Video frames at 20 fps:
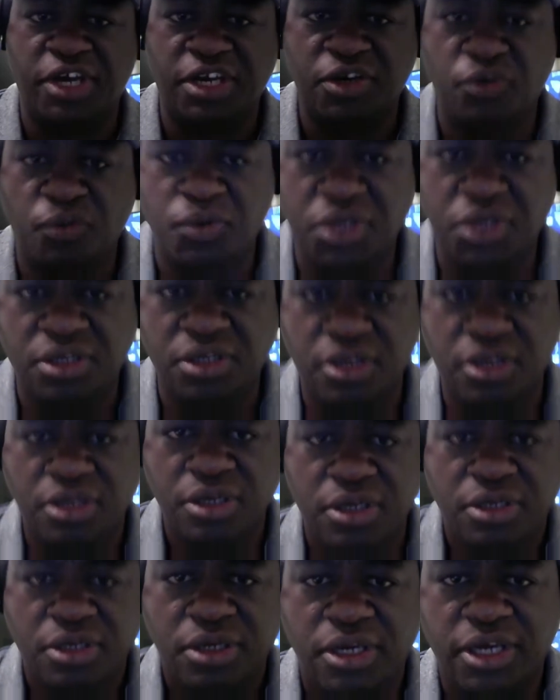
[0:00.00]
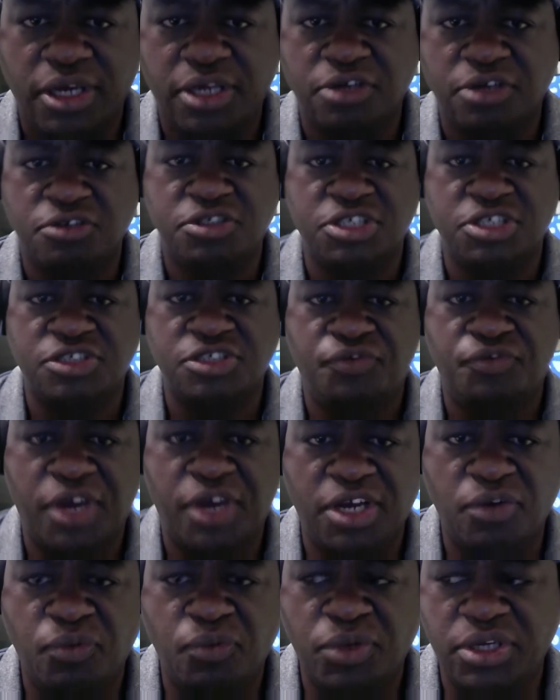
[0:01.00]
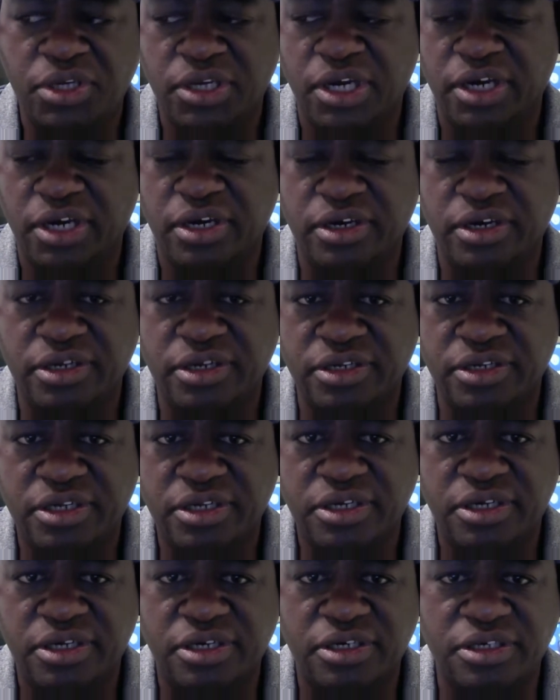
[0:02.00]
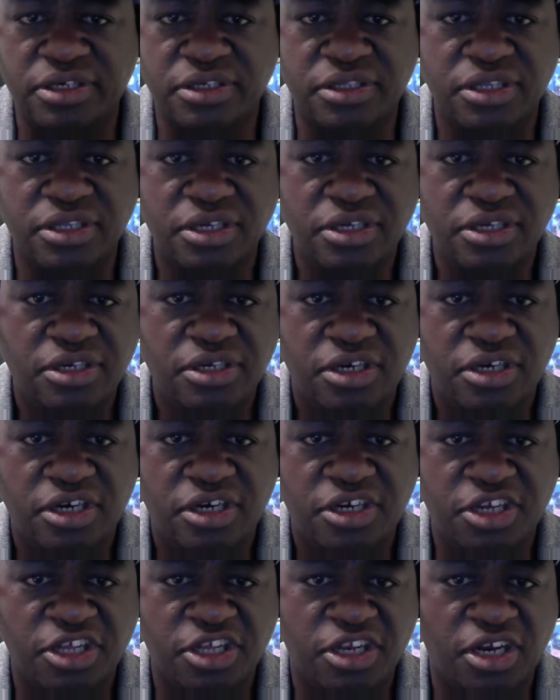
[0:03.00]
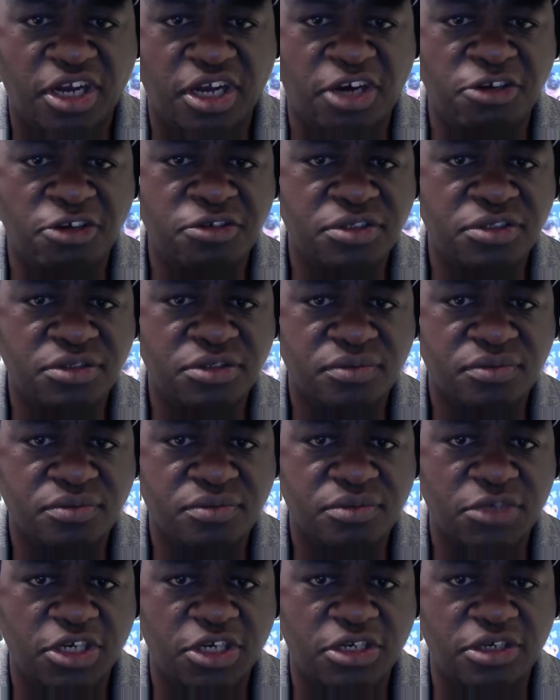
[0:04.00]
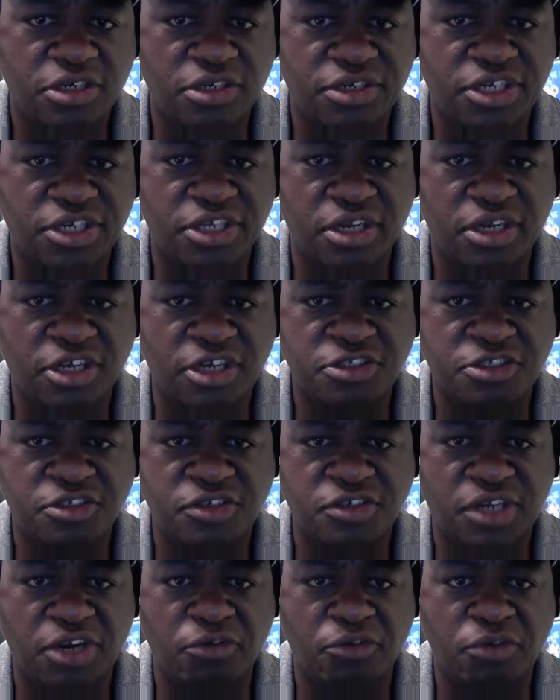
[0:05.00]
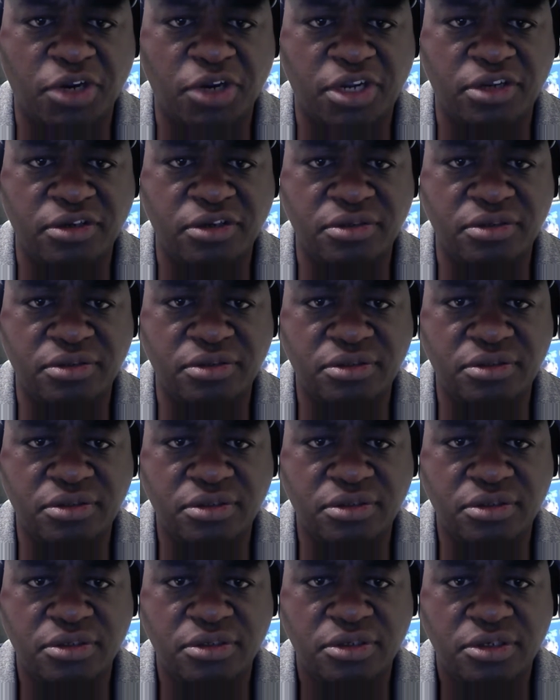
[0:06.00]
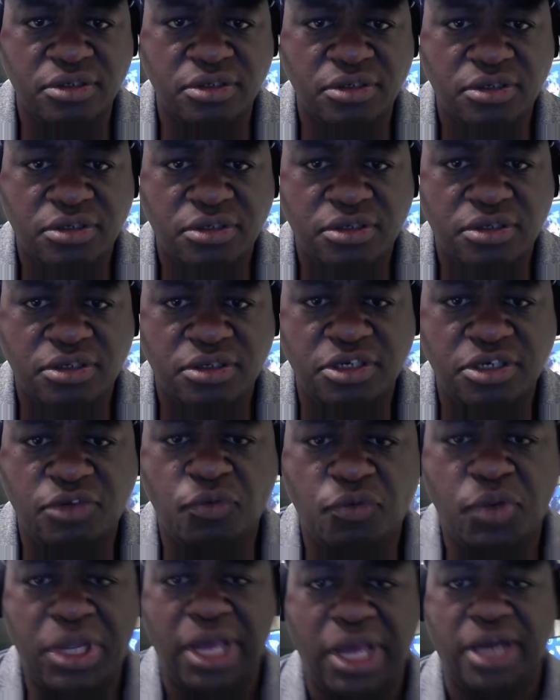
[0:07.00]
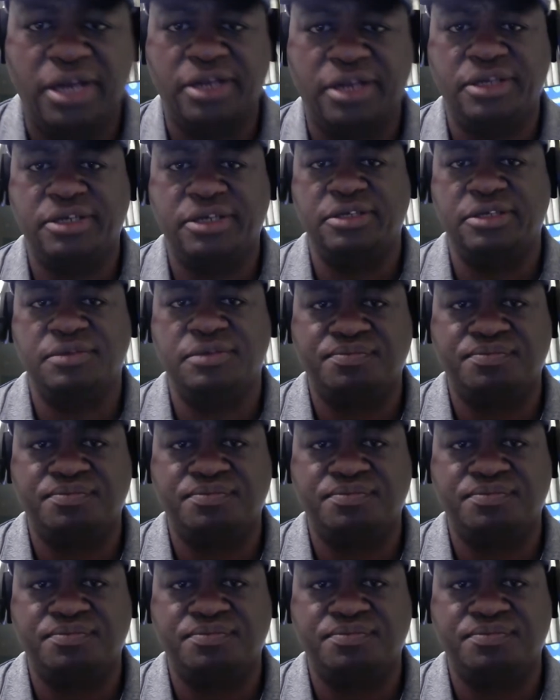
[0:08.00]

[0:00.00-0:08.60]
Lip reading: that we got another loss on our record. And in reality,